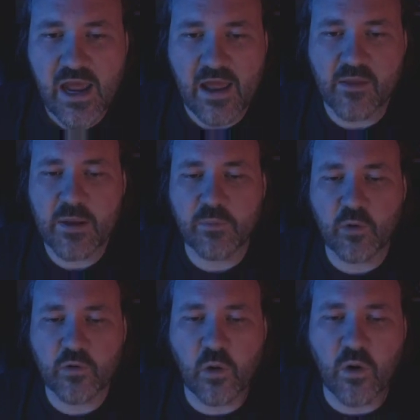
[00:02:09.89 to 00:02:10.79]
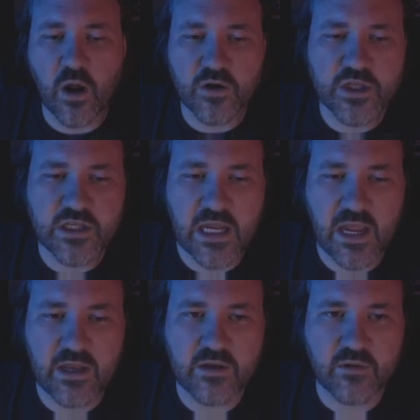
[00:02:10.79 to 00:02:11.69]
And the people who don't
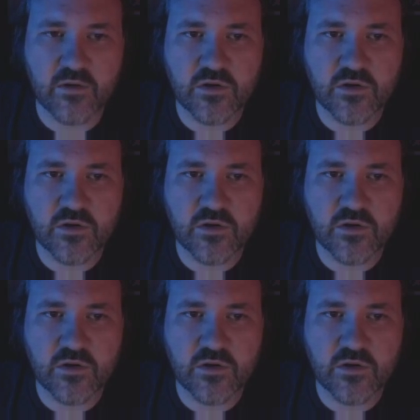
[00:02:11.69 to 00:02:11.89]
understand